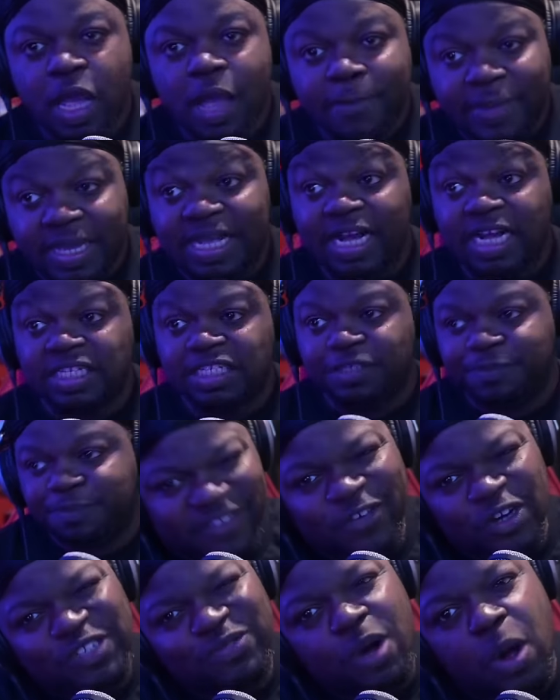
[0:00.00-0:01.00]
Because
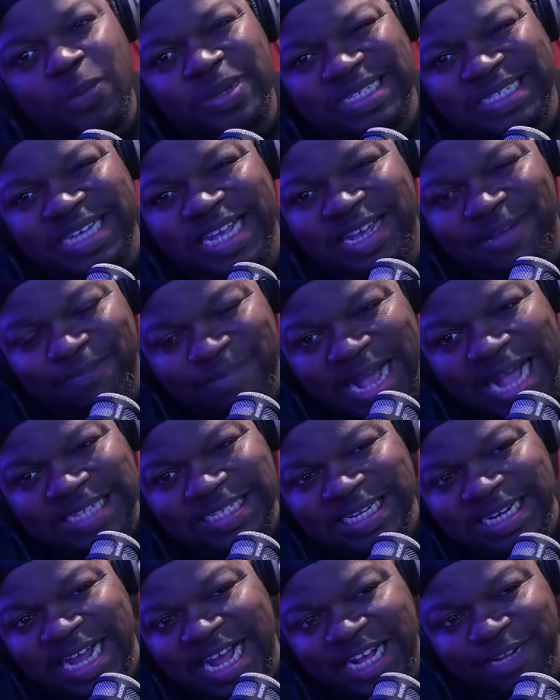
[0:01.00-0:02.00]
first of all, I'm gonna say Kai
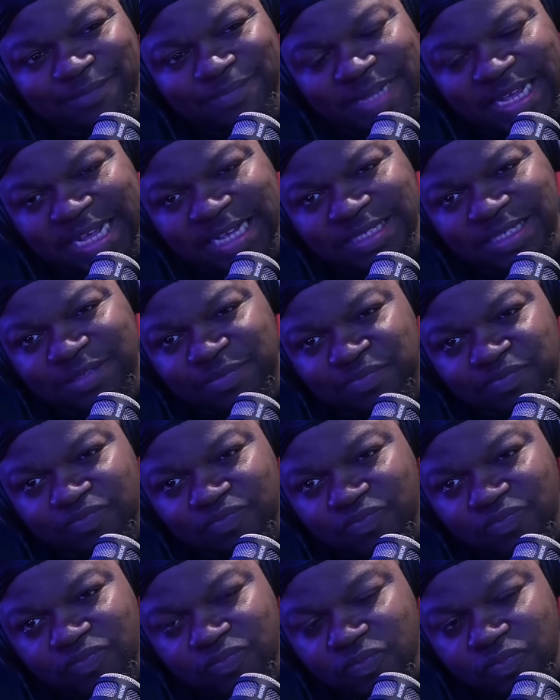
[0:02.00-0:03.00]
Cenat is
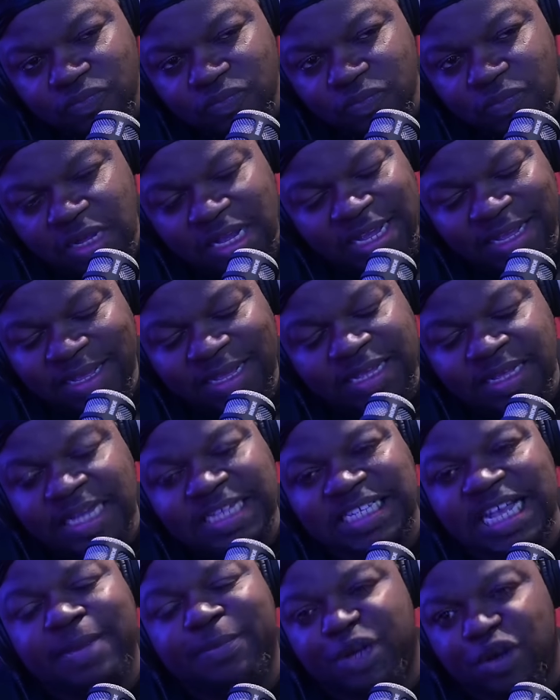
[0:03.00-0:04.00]

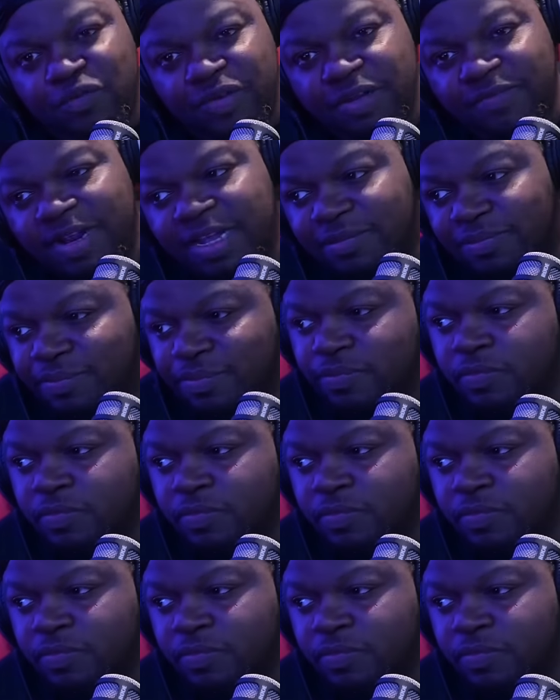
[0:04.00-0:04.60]
he's an immigrant, right?